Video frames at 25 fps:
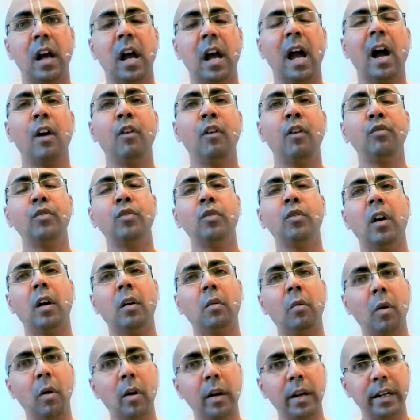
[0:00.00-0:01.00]
how to
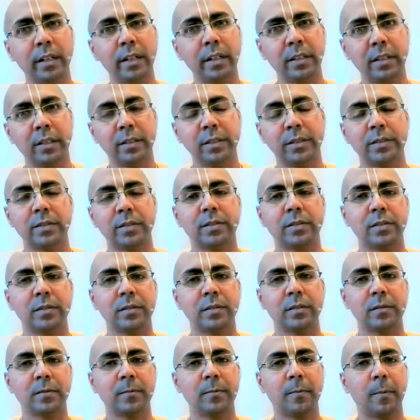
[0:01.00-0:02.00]
avoid
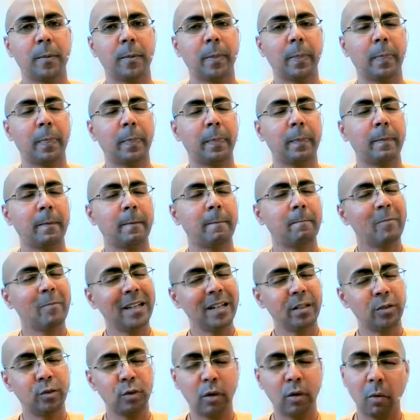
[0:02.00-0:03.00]
this.
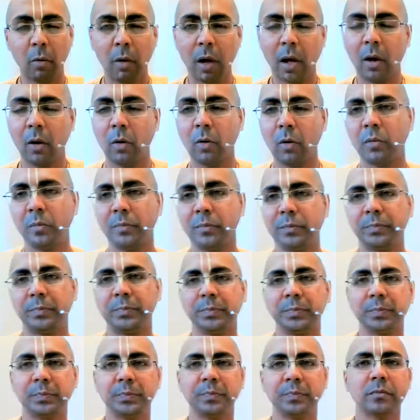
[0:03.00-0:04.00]
He took a vow.
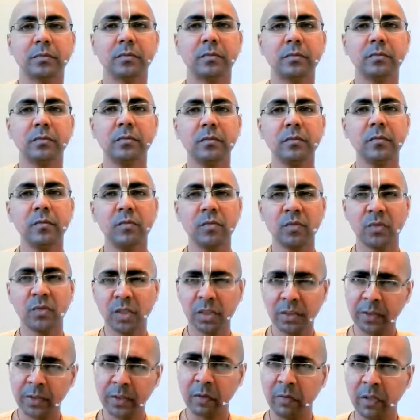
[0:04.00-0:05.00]

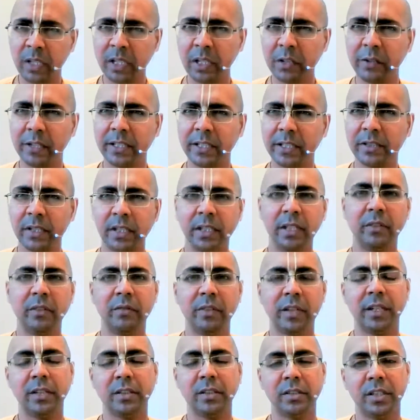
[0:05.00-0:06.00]
This is a very, very
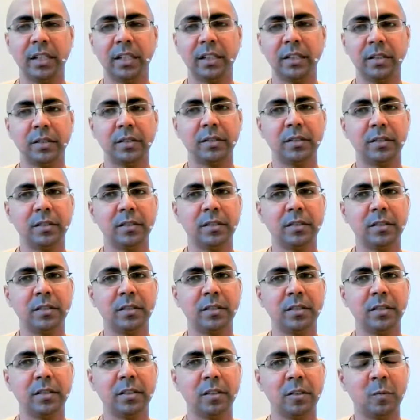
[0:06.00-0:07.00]
significant thing
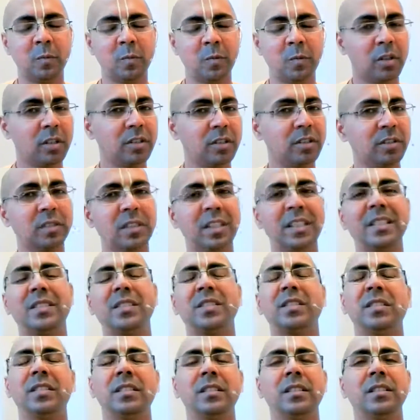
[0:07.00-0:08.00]
because
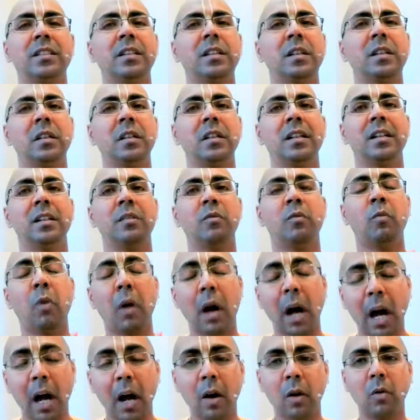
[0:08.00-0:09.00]
this
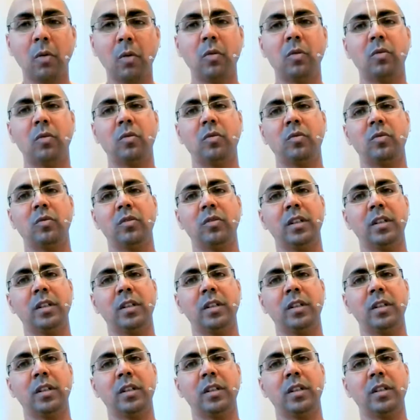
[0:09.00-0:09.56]
vow